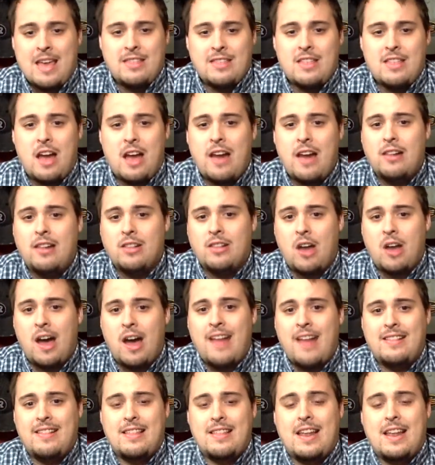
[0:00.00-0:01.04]
not a
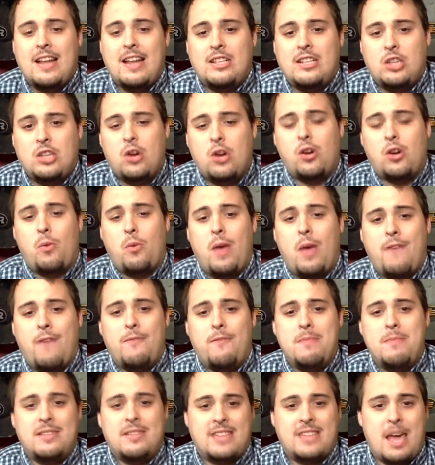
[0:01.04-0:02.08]
lot that I took away
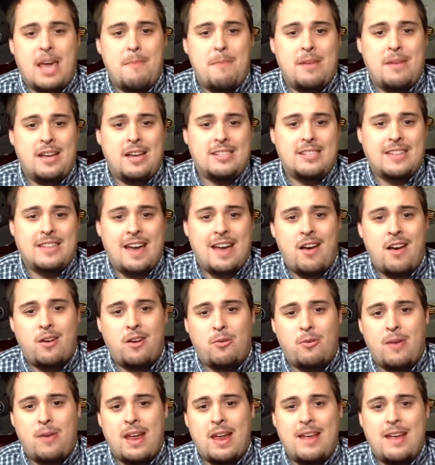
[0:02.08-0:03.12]
from this game because
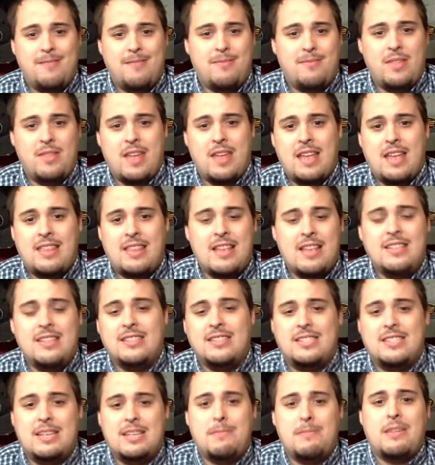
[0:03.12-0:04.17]
Calgary. It didn't
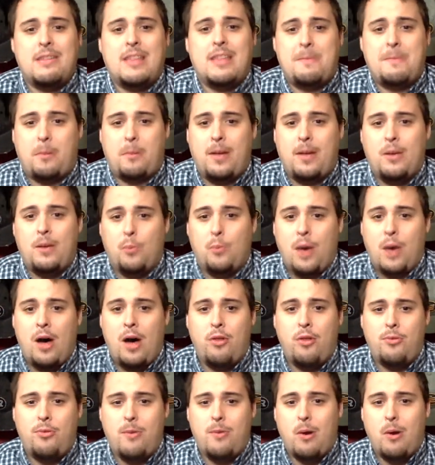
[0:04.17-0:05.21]
seem like they played
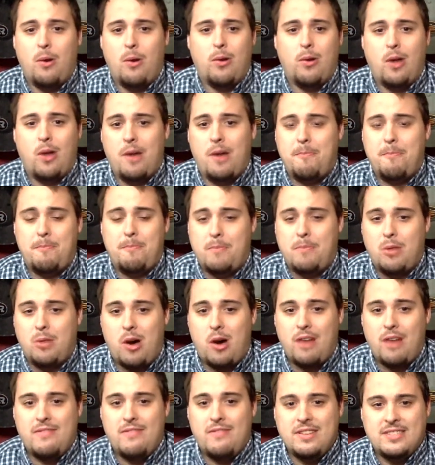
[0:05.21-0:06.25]
well throughout a lot
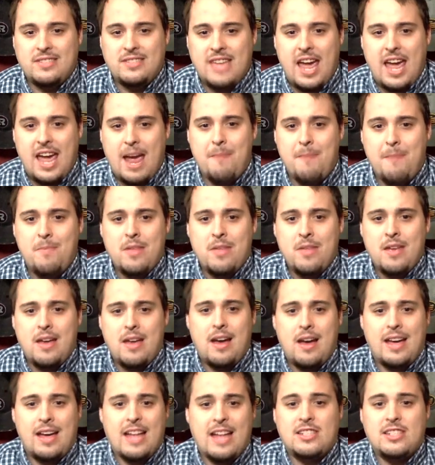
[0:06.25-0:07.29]
lot of this game
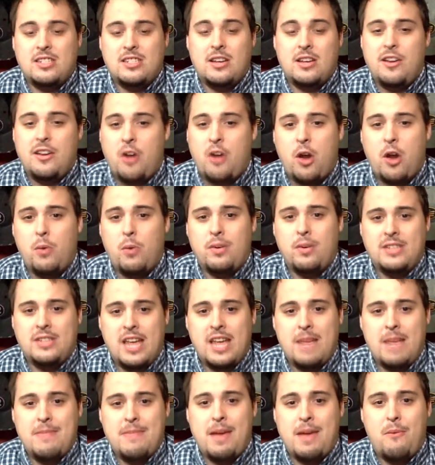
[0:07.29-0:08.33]
against an Ottawa
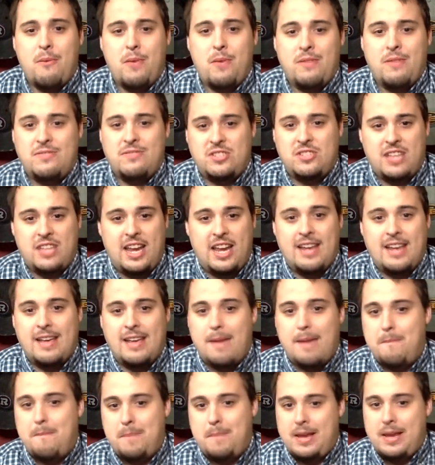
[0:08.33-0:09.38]
team that we've seen
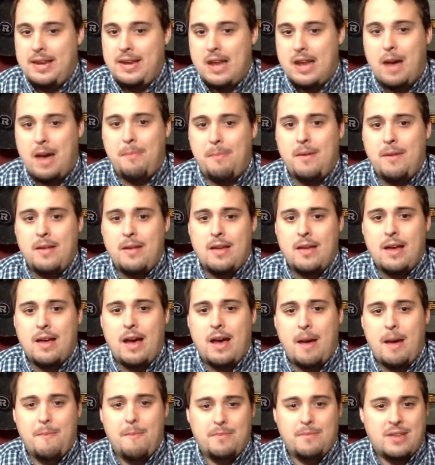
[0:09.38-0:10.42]
get beaten up
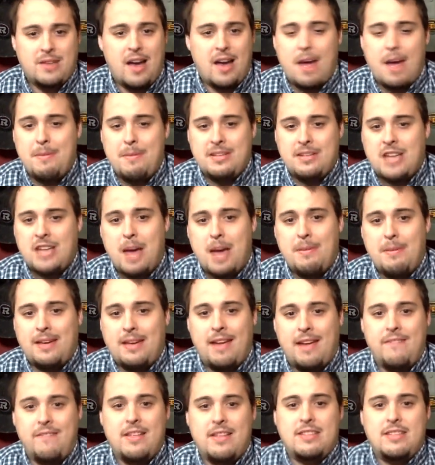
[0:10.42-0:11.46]
um, time and time
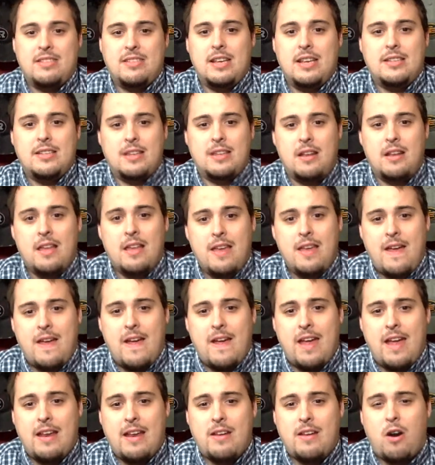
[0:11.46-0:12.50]
again this season.
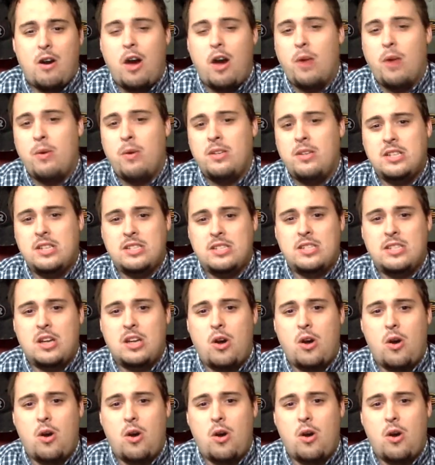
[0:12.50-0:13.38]
And Ottawa just